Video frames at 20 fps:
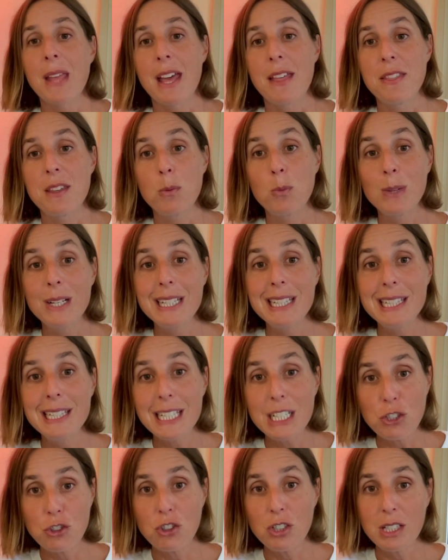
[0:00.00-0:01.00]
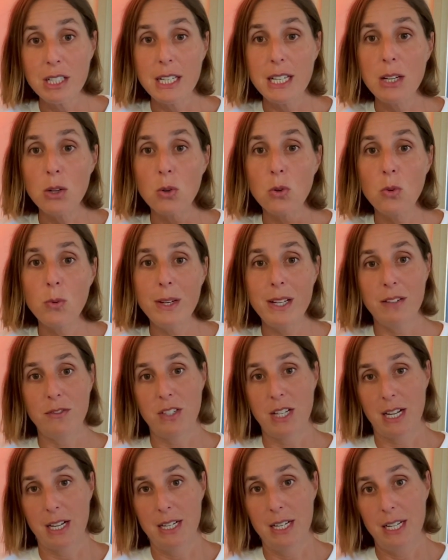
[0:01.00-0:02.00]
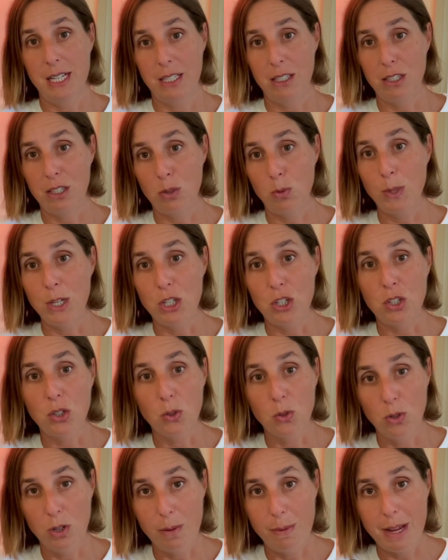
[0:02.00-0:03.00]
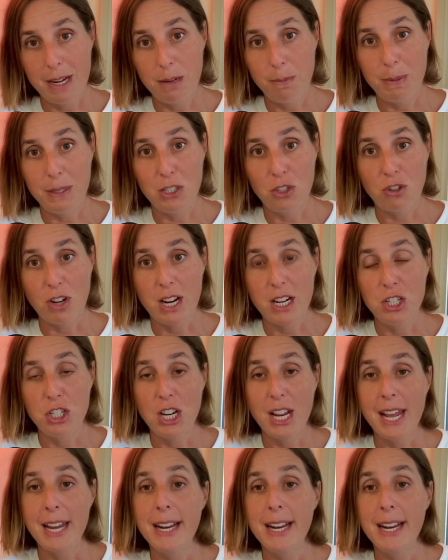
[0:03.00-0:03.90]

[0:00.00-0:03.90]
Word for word: and then we literally, all we have done is switch to automated bid strategy,